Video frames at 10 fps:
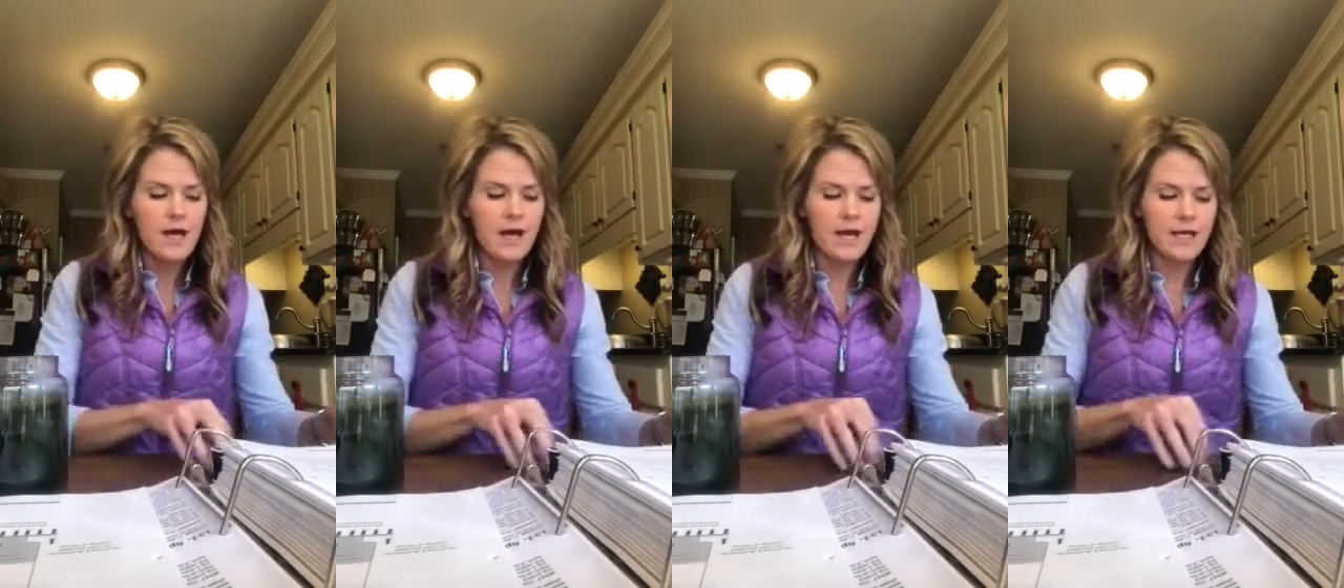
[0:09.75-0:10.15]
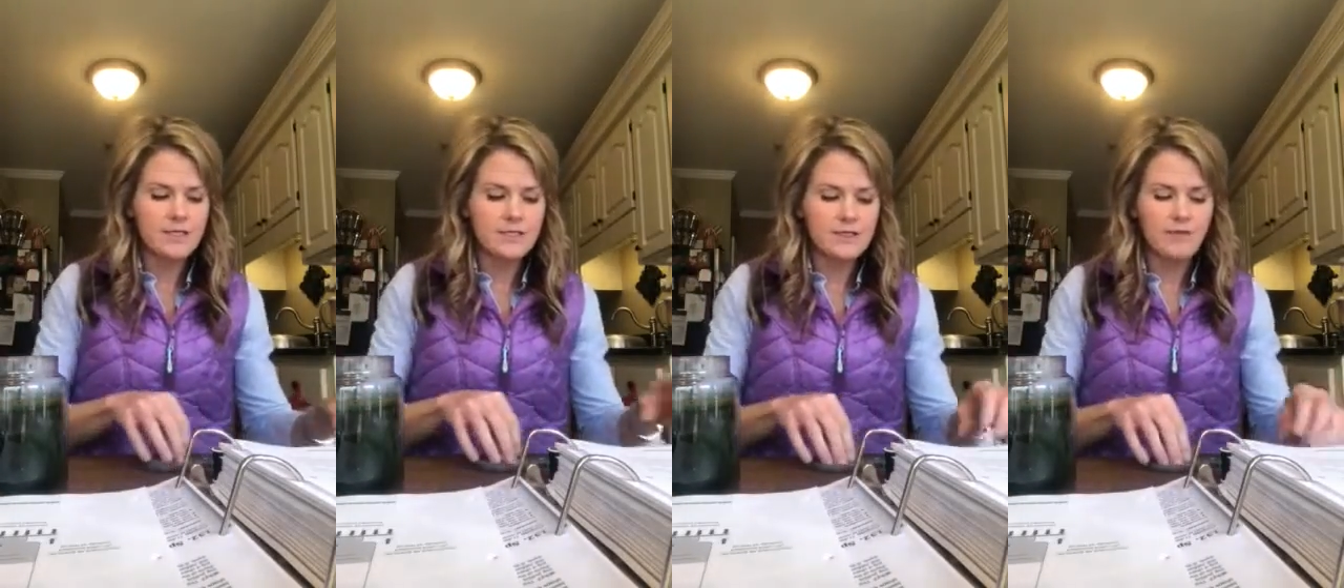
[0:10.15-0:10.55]

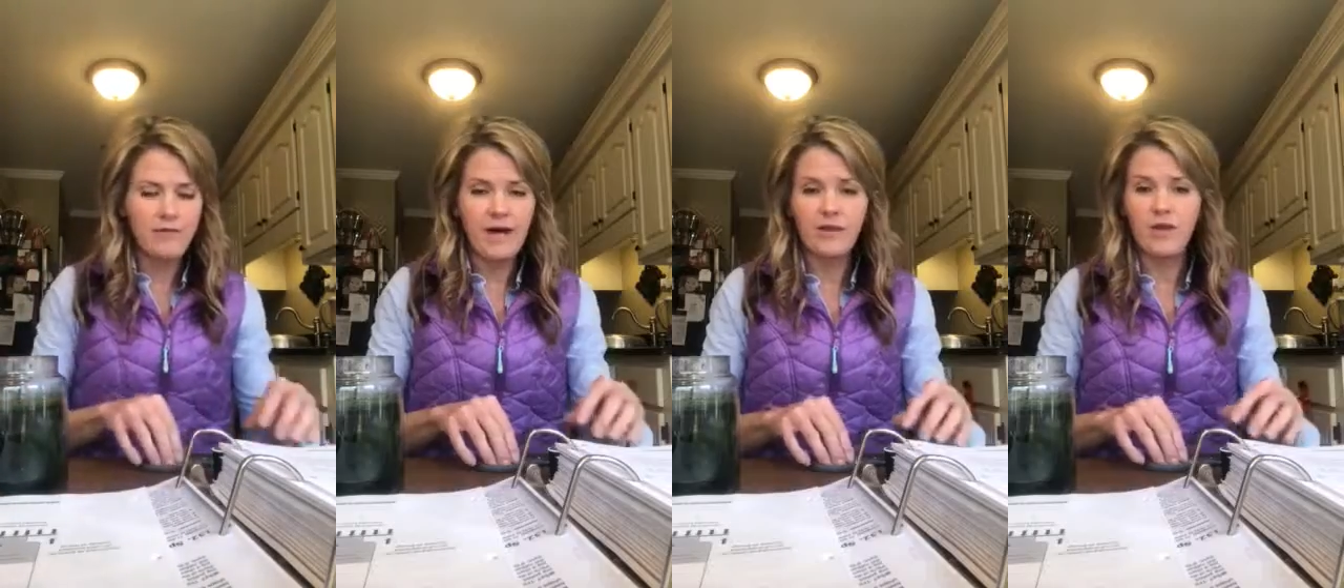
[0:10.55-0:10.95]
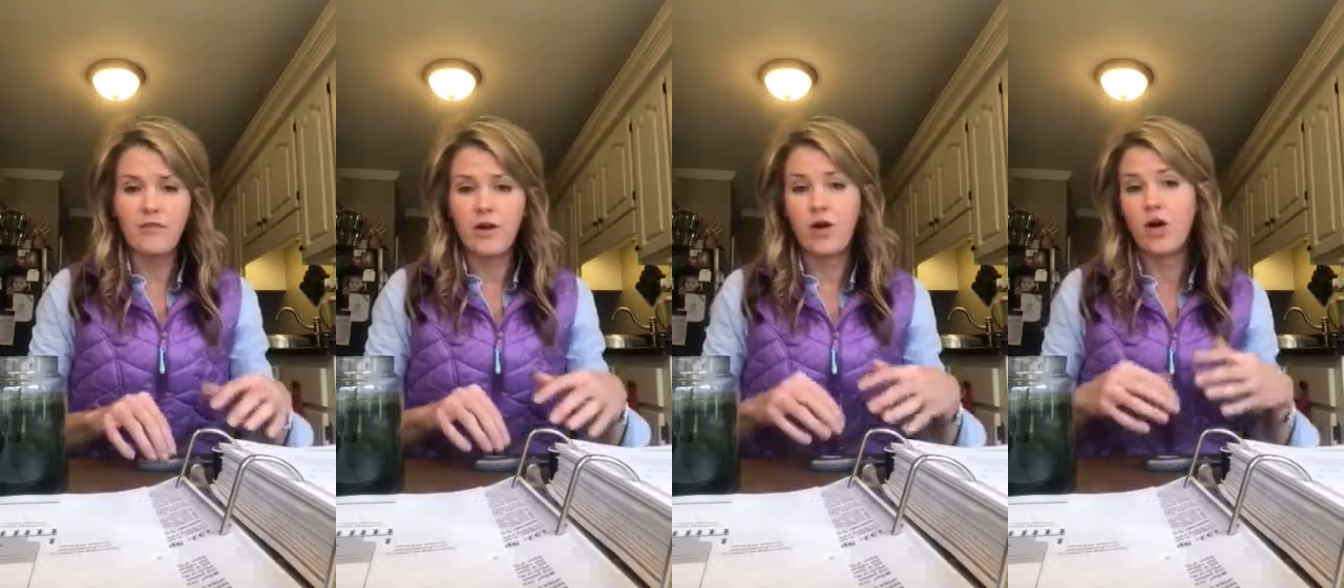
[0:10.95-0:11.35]
and the fact that
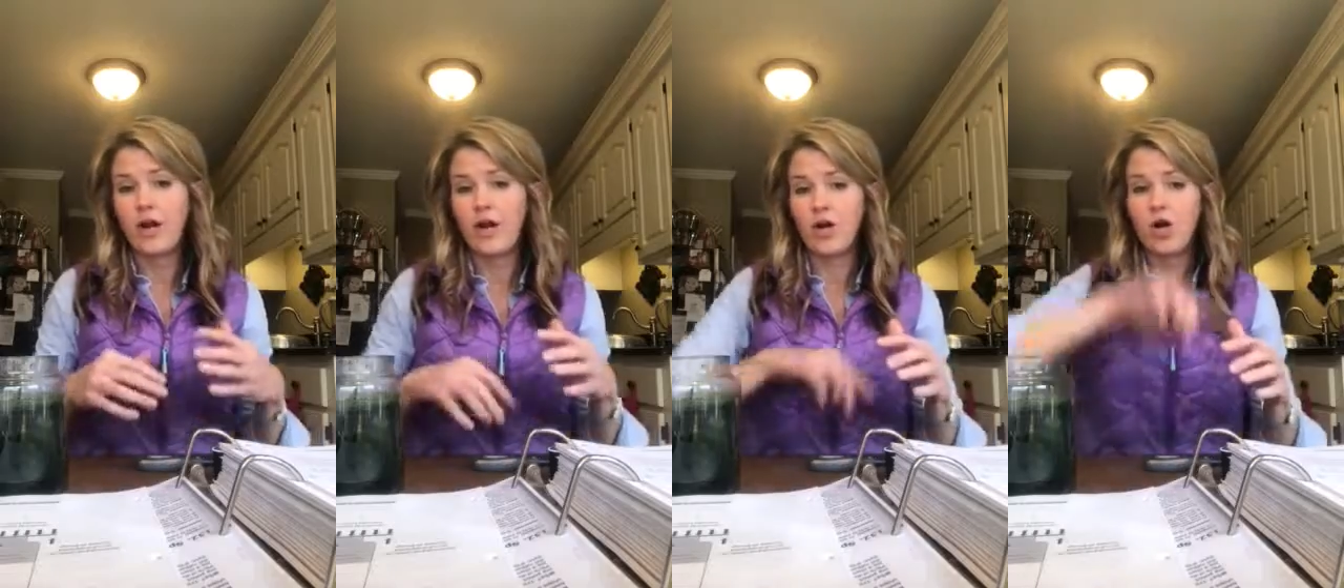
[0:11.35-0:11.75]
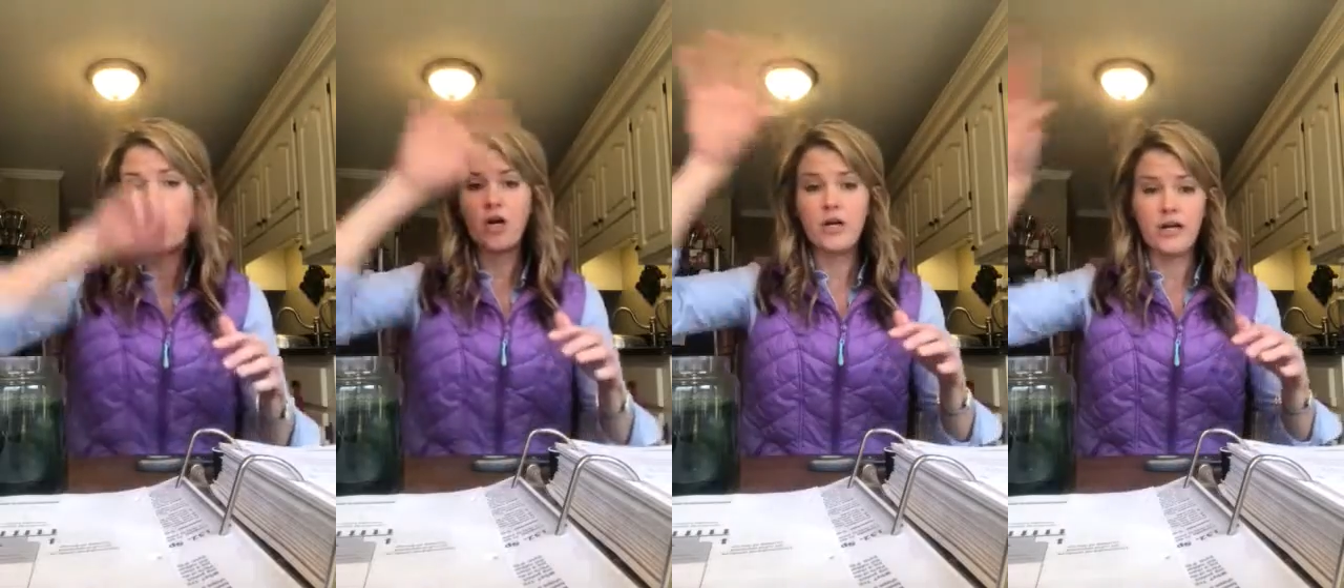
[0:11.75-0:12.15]
there are air
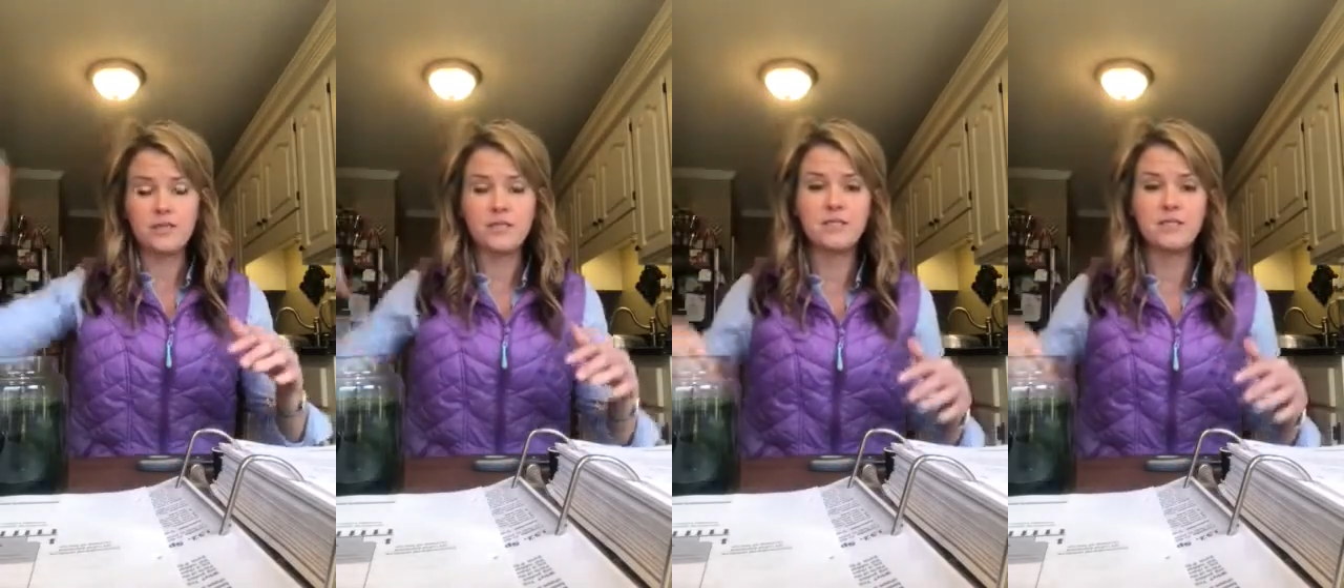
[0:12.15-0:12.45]
currents.